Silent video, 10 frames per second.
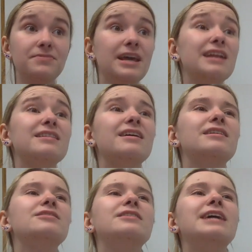And
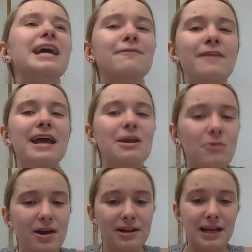if
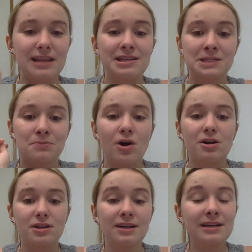anyone in this
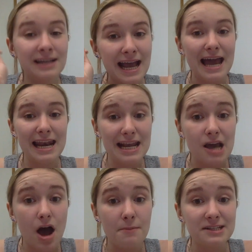book had any
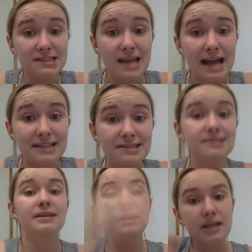common
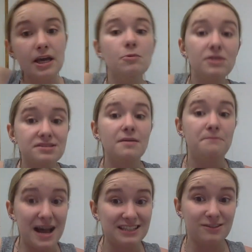sense, it was the
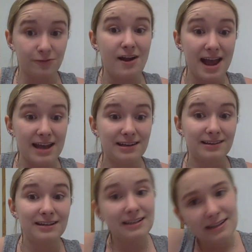best friend
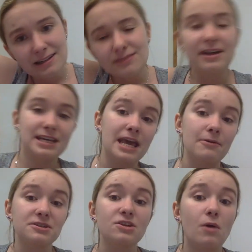like he
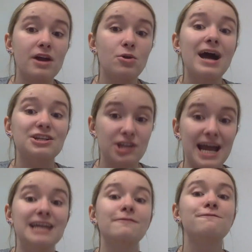was the one who actually
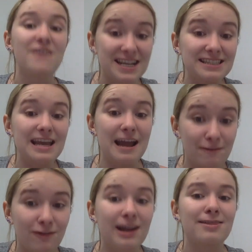had to fix
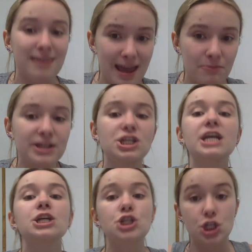everything, which
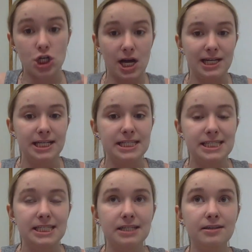he shouldn't,
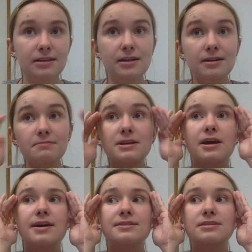
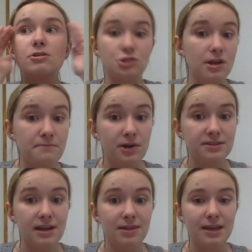because usually in books
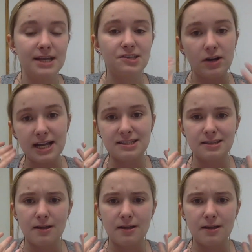like these, it's